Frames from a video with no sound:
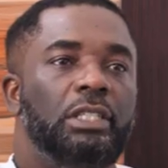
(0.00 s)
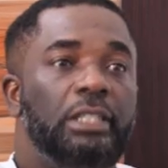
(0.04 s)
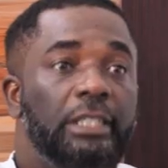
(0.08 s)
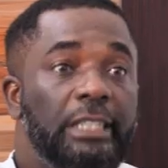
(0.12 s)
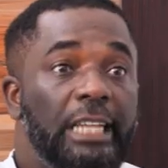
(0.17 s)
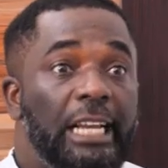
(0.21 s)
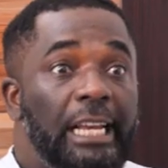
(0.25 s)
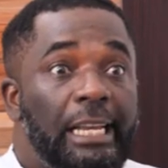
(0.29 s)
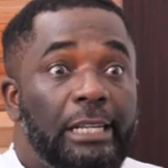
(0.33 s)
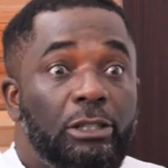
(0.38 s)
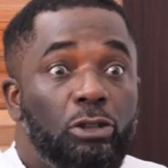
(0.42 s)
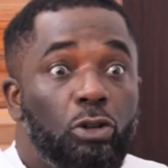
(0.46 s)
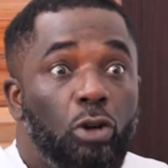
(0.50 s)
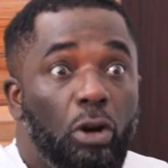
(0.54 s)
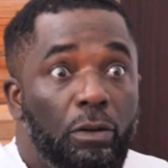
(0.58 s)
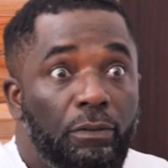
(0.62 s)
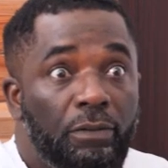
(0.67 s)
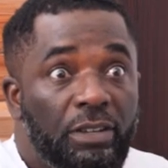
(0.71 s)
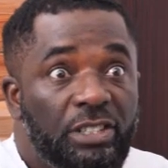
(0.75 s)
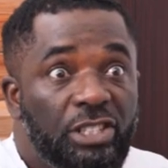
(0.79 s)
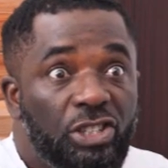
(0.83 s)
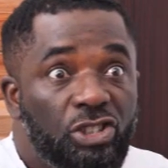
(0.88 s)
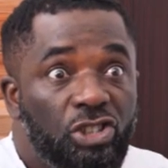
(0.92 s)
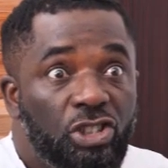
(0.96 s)
The little
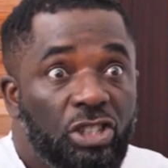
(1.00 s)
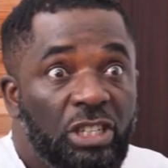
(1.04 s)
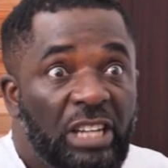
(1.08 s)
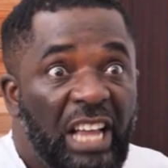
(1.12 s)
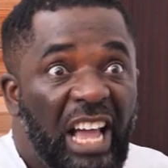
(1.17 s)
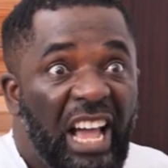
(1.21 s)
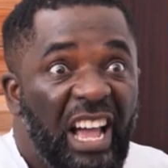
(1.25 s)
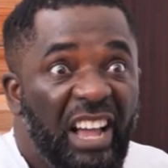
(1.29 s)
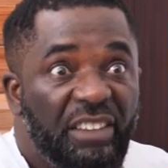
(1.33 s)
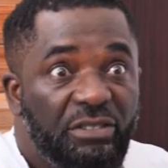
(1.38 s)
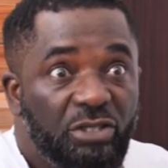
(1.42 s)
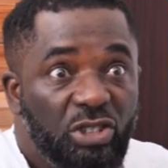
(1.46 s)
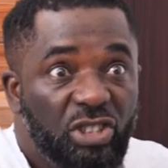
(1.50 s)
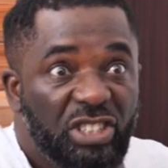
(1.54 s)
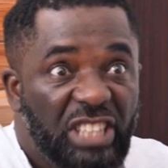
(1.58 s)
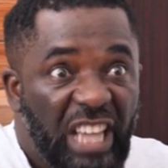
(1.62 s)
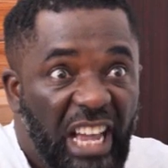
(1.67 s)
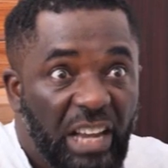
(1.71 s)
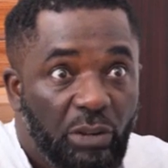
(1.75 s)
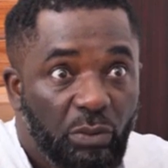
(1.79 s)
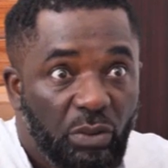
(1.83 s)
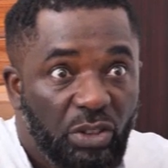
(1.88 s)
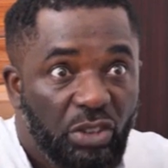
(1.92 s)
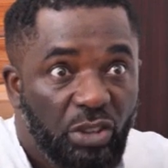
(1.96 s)
conversation I have just
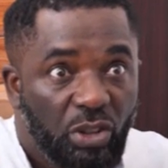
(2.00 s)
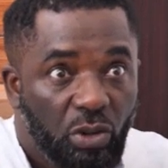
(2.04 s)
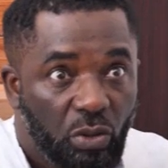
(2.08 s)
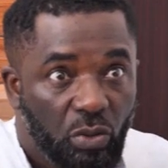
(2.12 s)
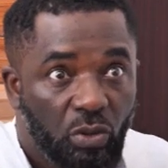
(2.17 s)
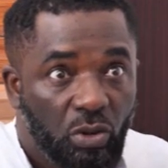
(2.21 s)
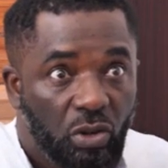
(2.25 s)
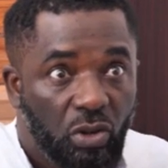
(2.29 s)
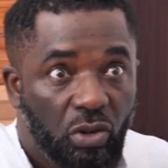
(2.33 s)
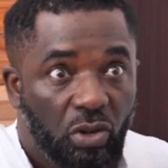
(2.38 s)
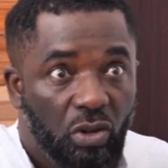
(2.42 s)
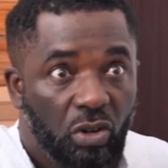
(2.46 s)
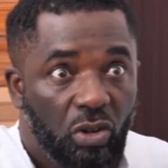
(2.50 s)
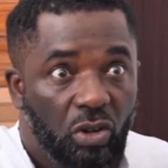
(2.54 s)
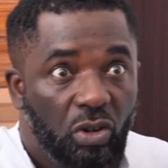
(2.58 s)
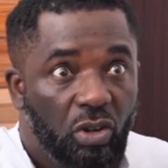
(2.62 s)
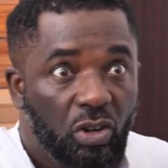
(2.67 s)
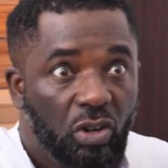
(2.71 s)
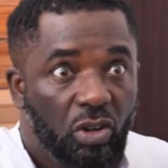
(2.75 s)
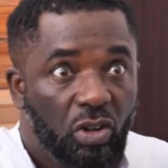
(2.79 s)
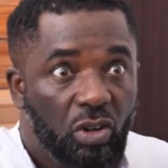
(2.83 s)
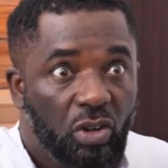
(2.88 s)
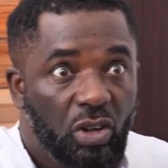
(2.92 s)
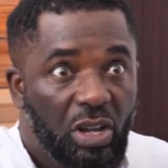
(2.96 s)
had with you,
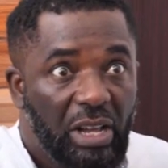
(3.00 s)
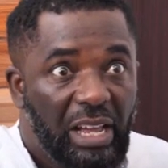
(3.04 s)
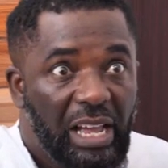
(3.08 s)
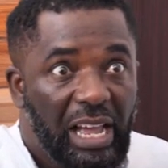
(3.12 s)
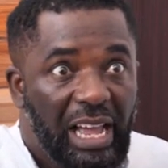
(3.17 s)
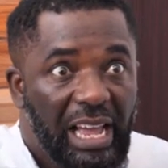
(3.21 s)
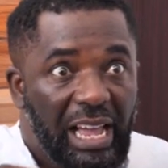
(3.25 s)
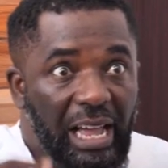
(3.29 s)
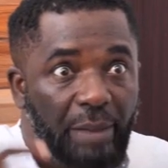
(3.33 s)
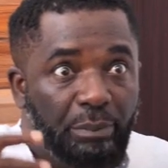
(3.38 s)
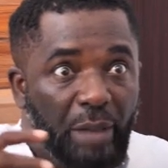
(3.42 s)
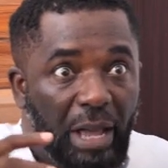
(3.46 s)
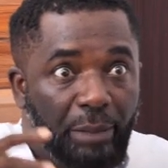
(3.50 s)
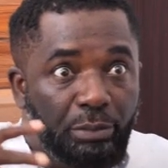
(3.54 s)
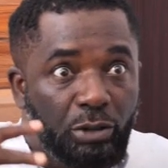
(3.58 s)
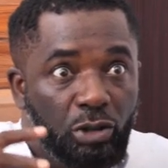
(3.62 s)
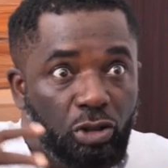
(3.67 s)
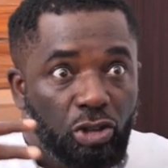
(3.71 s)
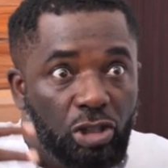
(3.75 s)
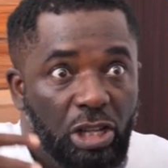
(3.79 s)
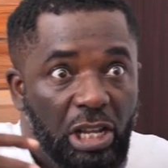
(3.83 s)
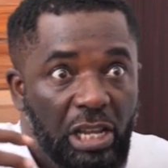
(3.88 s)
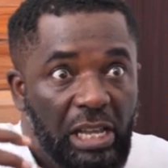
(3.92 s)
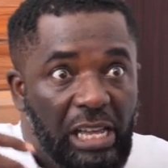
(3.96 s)
I
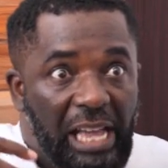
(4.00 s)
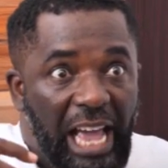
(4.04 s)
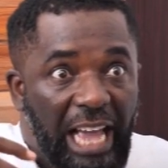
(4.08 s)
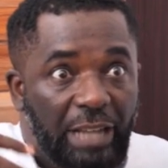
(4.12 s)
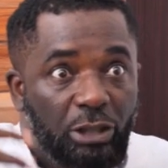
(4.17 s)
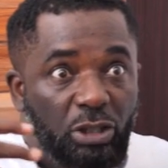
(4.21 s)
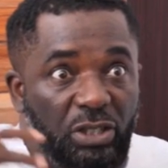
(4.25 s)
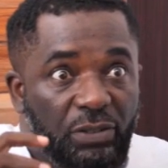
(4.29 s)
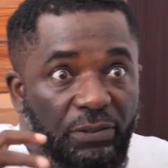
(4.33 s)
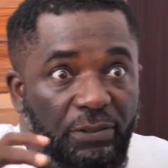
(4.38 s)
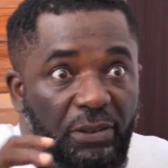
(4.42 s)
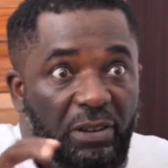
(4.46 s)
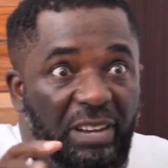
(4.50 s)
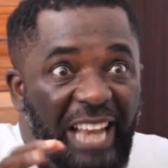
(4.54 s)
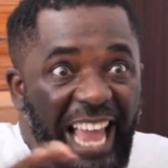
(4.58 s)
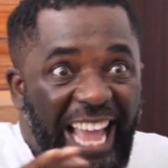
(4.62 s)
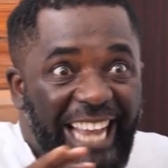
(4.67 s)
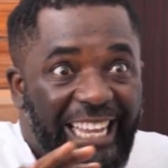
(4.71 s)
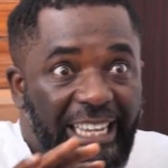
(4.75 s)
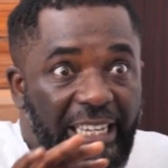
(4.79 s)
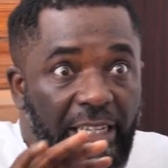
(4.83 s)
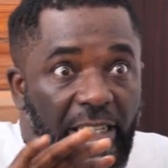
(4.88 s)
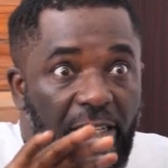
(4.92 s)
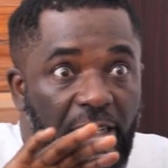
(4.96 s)
just feel
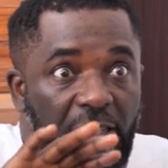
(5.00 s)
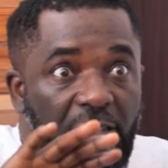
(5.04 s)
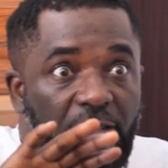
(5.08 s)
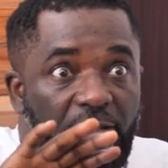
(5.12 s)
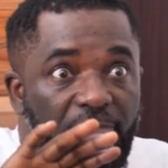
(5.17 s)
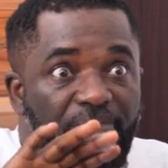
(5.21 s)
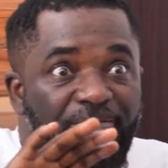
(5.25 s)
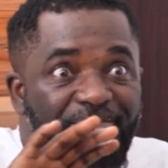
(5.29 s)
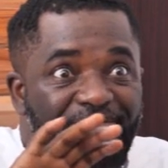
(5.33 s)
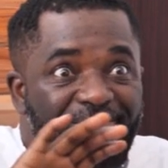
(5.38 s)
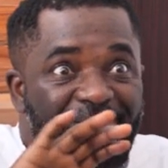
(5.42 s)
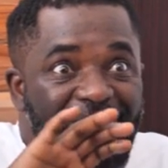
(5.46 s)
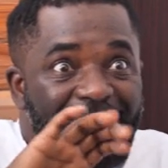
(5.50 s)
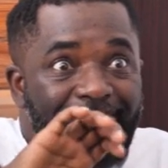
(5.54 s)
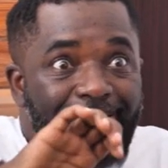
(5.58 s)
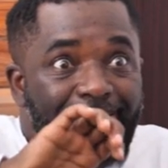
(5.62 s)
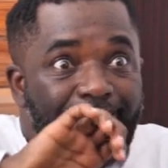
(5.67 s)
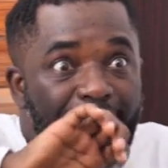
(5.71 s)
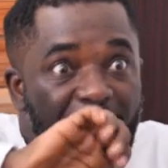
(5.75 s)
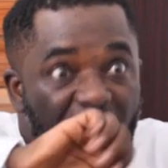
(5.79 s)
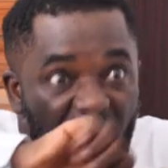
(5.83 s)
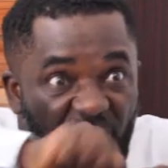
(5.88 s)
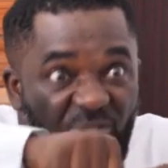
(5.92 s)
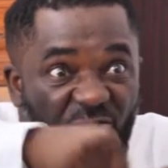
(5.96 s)
like
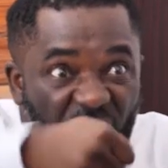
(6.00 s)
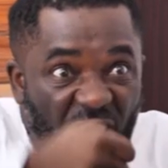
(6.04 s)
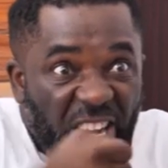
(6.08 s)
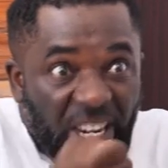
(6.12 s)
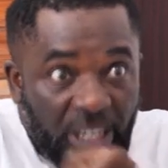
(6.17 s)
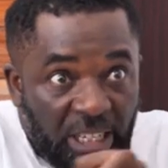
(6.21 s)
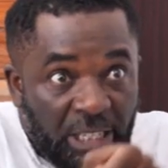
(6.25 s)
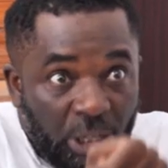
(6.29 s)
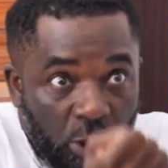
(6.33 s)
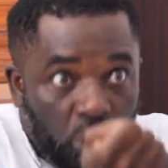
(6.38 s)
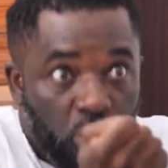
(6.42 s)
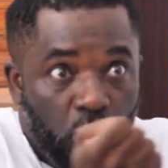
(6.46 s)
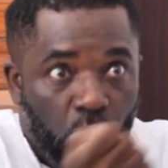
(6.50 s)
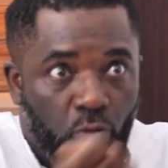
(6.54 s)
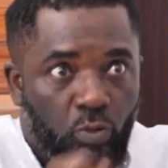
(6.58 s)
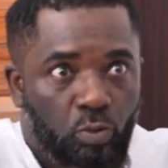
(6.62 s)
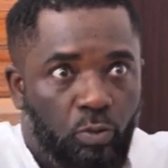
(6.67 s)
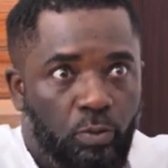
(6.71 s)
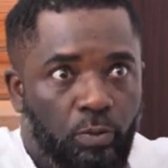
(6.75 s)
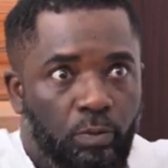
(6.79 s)
strangling you.